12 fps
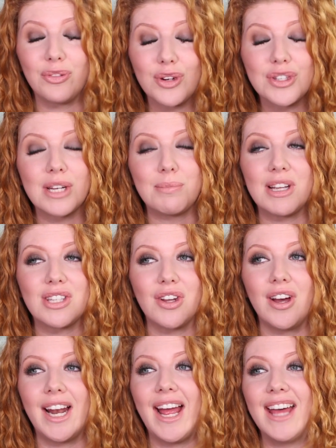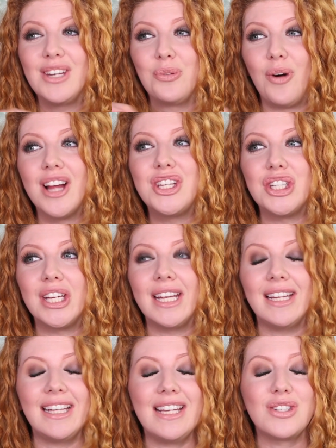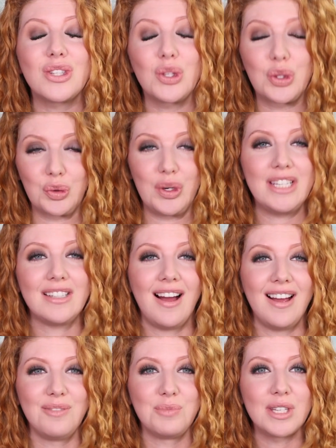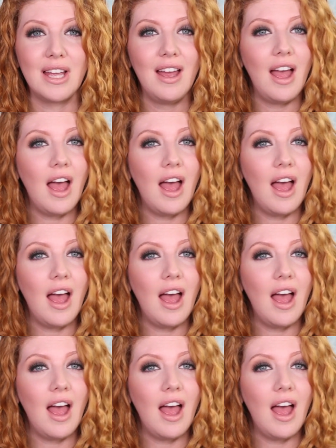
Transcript: The first time I saw it, I had to watch it at least 3 times.